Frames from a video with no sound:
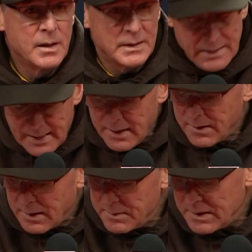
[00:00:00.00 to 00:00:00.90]
Yeah,
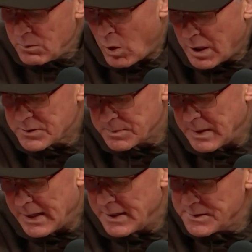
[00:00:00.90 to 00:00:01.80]
I mean, he walked some
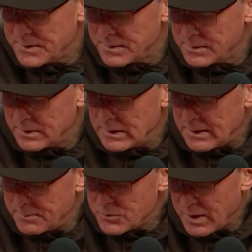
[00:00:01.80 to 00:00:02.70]
guys,
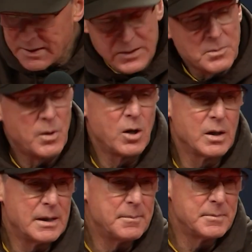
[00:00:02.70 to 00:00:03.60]
trying to get the ball
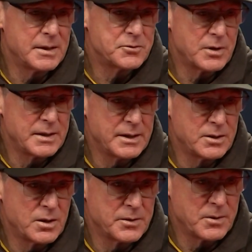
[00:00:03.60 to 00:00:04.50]
up, not trying to hit
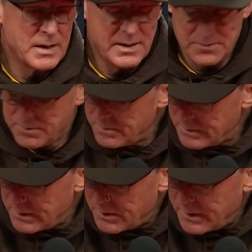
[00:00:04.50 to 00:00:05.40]
it on the ground.
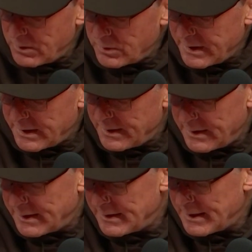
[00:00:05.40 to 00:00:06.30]
He
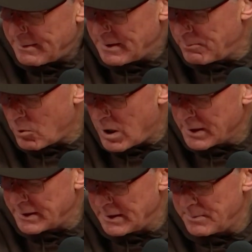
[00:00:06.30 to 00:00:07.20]
didn't end up
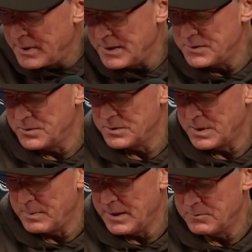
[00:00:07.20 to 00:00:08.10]
walking anybody, so his
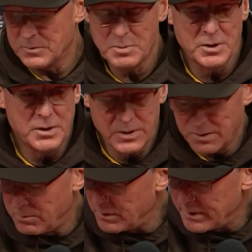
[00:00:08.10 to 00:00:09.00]
command was pretty
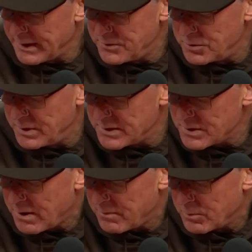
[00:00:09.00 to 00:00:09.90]
good. We only got two hits
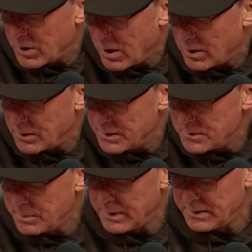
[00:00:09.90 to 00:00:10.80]
off him
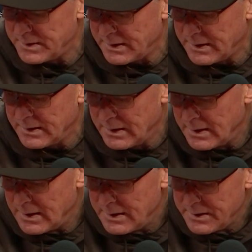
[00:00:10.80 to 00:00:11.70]
regardless, but,
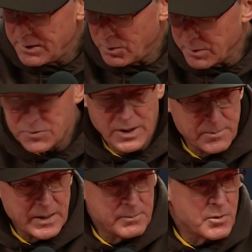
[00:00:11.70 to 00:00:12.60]
we were trying
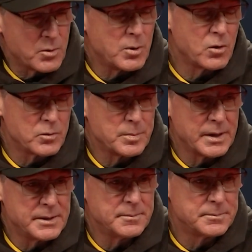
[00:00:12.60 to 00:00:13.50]
to make him throw the ball over the
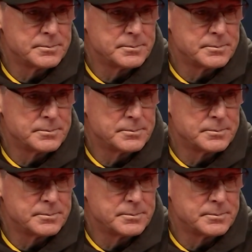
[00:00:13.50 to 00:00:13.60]
plate.